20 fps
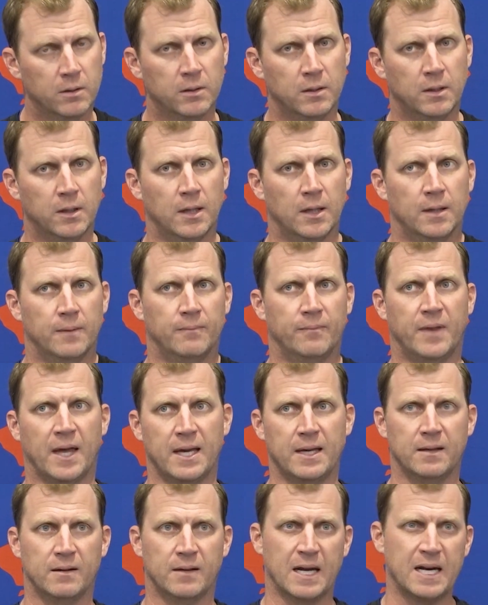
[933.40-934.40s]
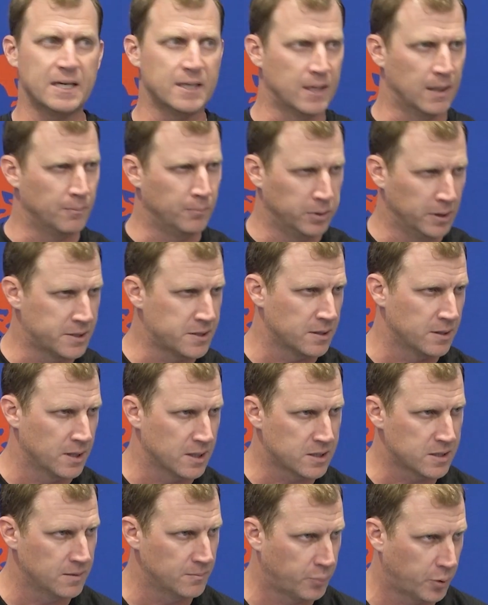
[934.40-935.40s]
They ended up blitzing
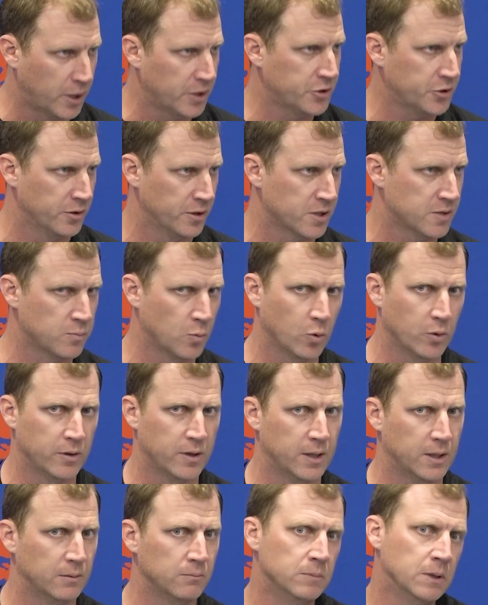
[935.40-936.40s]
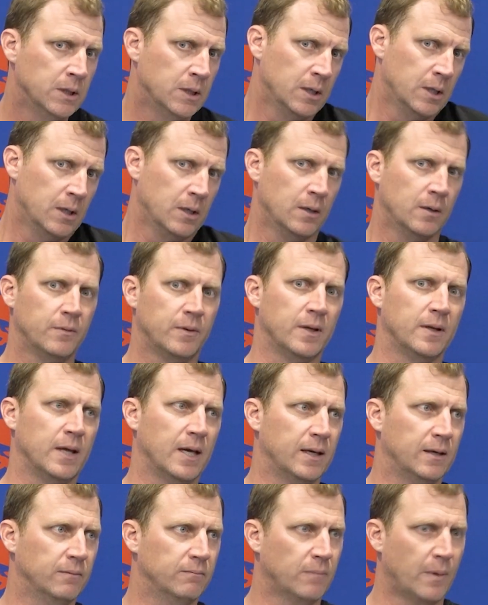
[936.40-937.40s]
us and pressuring us more than
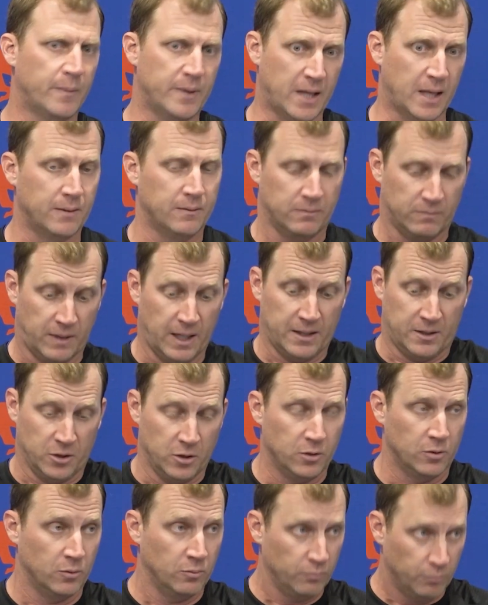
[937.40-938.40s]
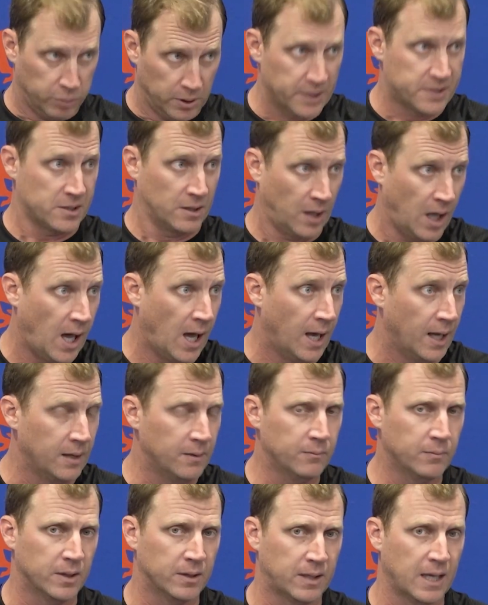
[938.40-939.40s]
they I mean, they do blitz a lot,
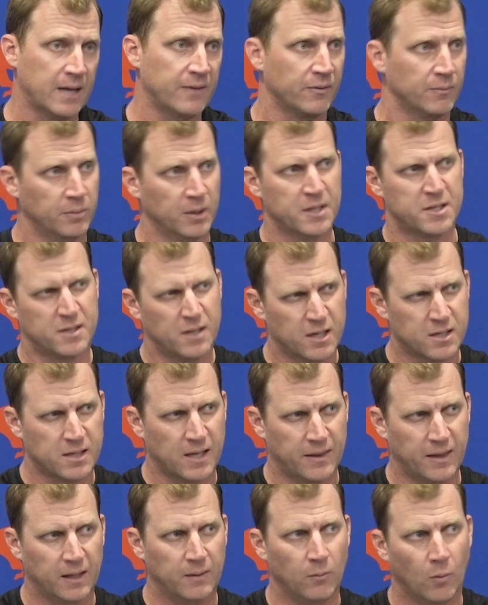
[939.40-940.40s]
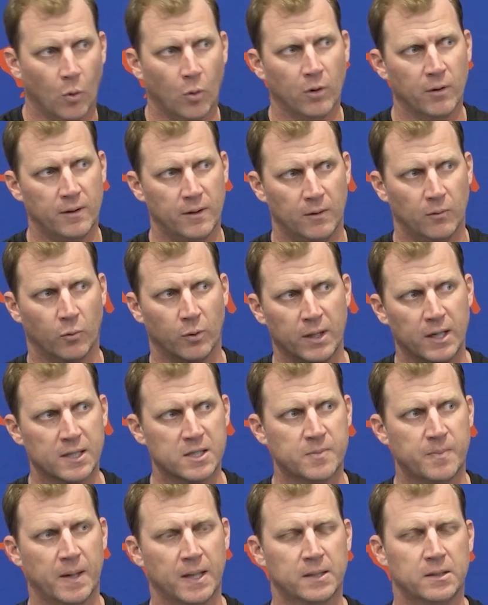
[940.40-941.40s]
but they even blitzed us, I think, more than we
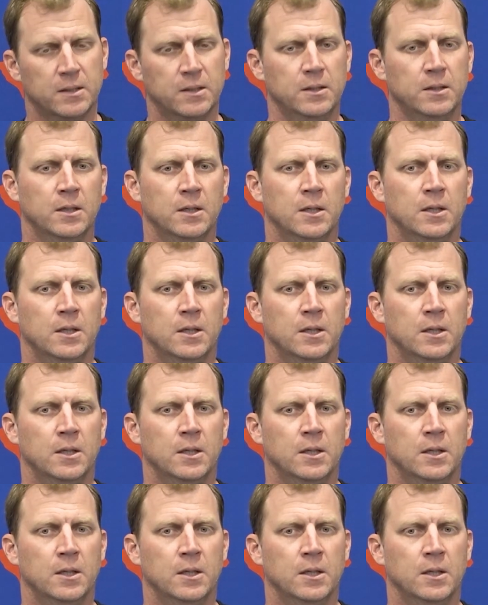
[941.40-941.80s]
expected.